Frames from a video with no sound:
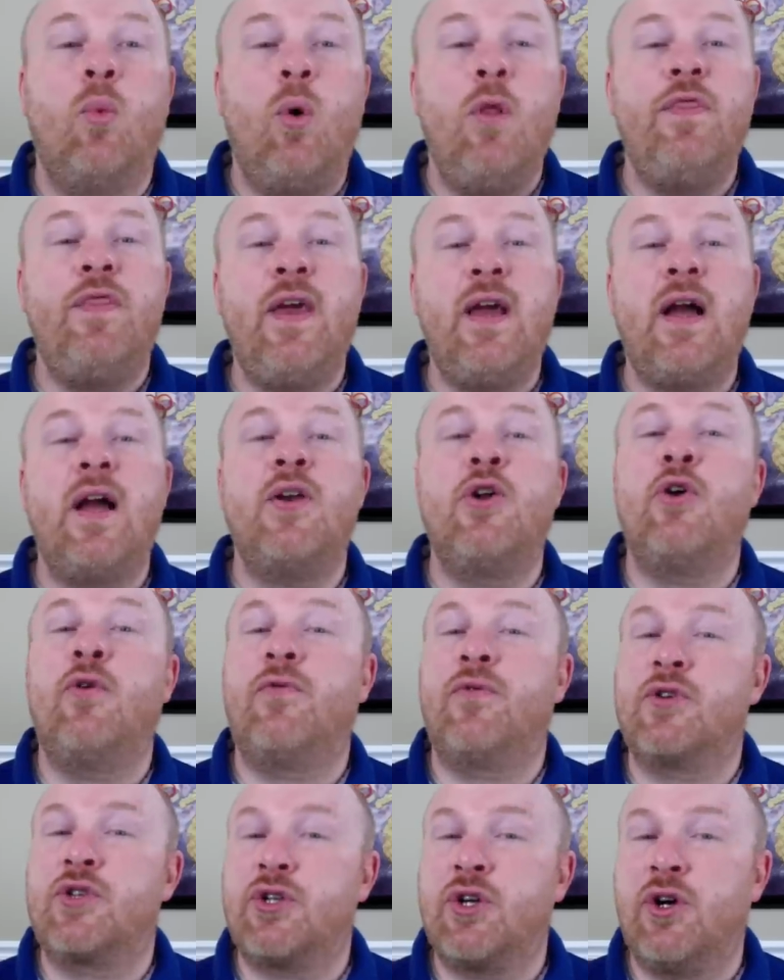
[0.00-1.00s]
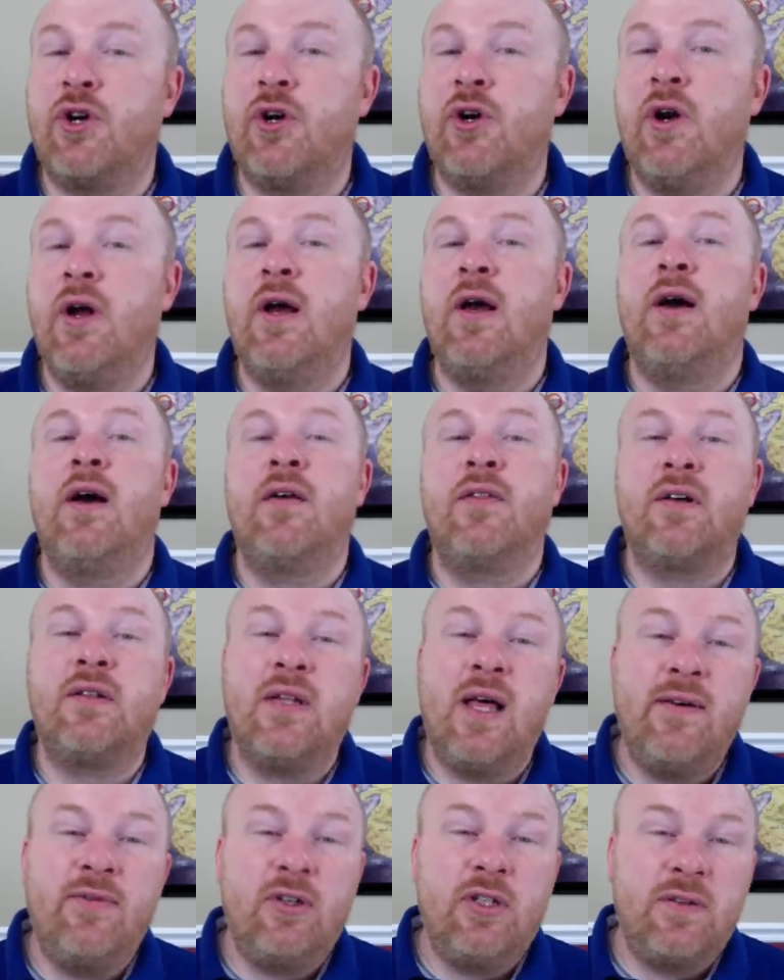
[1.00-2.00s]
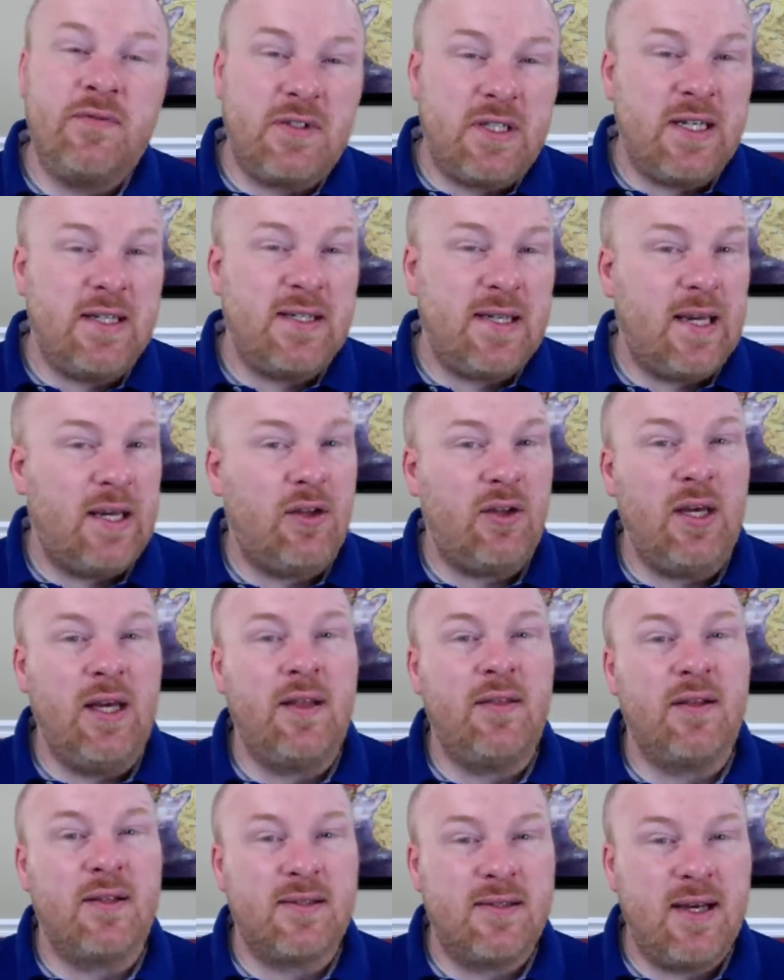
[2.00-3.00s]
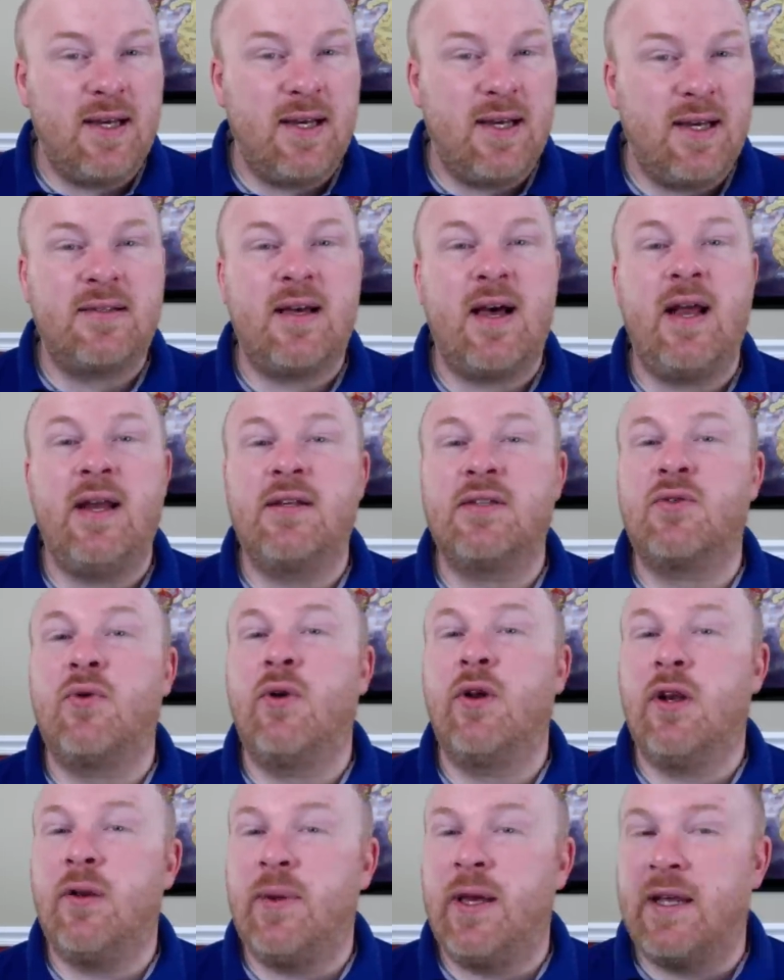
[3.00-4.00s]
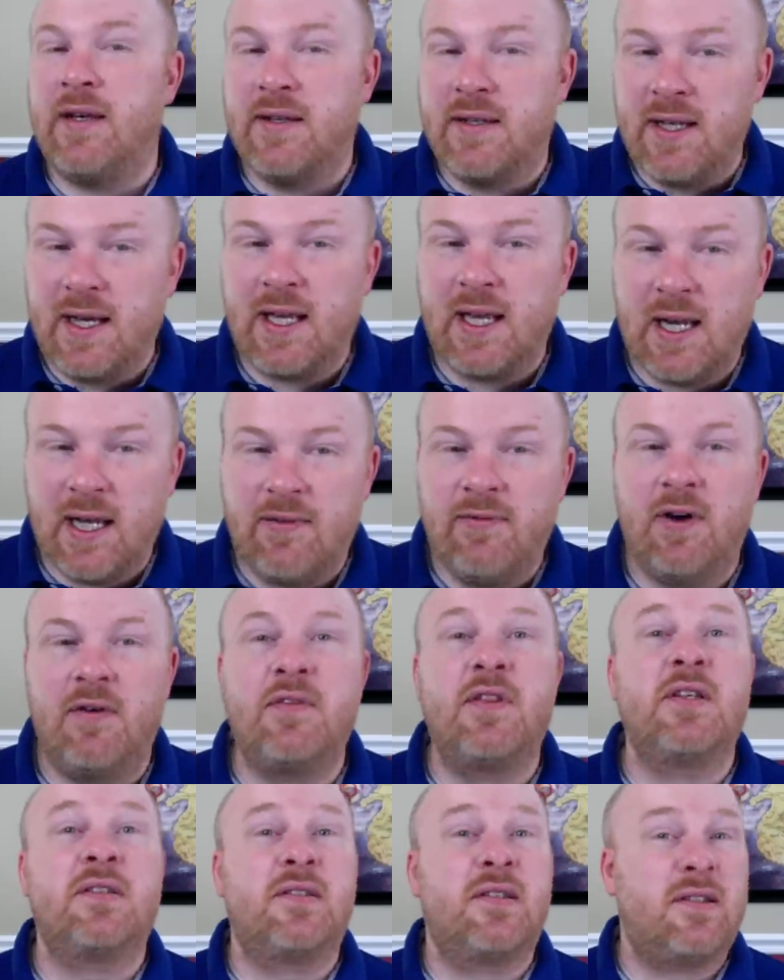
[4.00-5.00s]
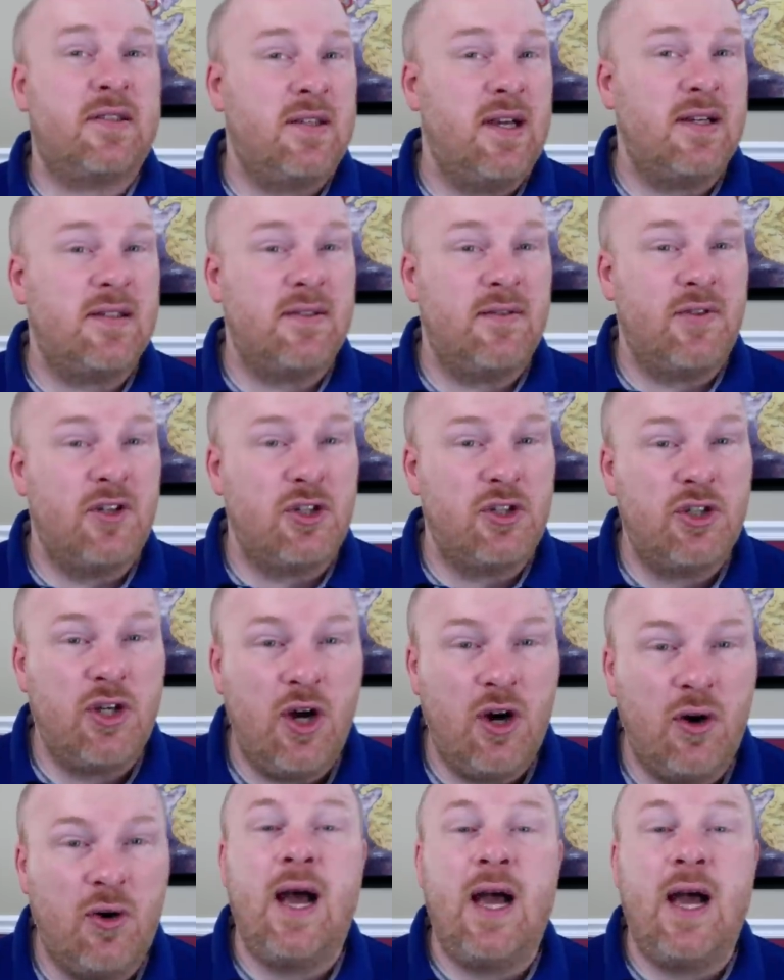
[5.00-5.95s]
One thing I know for sure: the level of detail in the set design is going to be indicative of the success of the show.